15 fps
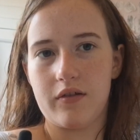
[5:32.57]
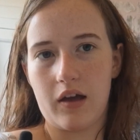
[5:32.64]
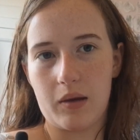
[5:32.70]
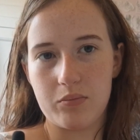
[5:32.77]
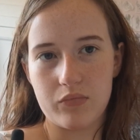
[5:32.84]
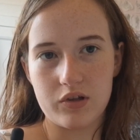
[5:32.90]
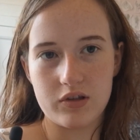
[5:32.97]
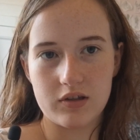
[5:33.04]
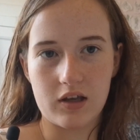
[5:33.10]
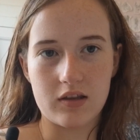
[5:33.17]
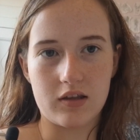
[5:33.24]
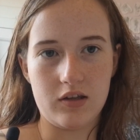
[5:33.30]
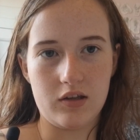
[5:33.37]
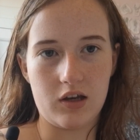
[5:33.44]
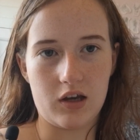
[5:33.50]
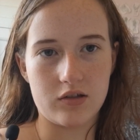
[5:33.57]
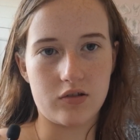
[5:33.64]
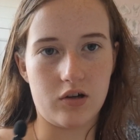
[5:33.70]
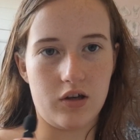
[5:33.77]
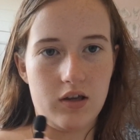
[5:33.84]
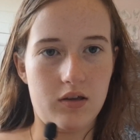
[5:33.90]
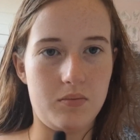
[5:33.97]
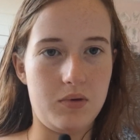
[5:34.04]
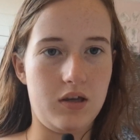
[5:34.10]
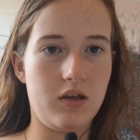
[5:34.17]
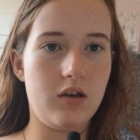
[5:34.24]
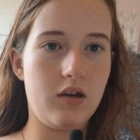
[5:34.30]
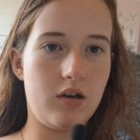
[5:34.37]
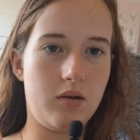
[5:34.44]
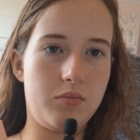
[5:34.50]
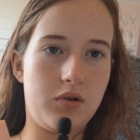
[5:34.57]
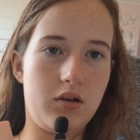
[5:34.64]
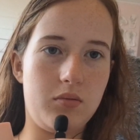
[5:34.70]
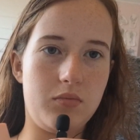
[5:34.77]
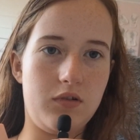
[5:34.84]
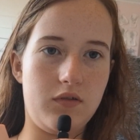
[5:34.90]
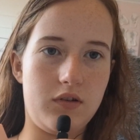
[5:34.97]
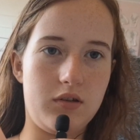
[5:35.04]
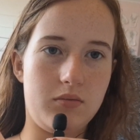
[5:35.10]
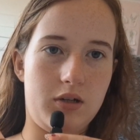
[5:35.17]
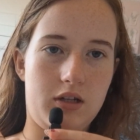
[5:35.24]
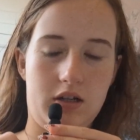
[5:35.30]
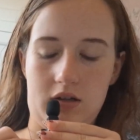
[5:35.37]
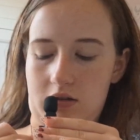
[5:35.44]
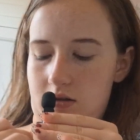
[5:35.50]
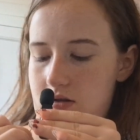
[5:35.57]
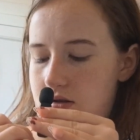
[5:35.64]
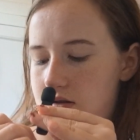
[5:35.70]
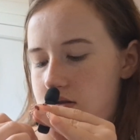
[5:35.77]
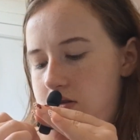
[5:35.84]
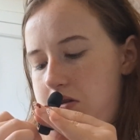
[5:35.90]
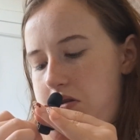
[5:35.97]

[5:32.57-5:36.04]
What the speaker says: I'm really scared that you guys can't hear me. I'm gonna move you to my necklace.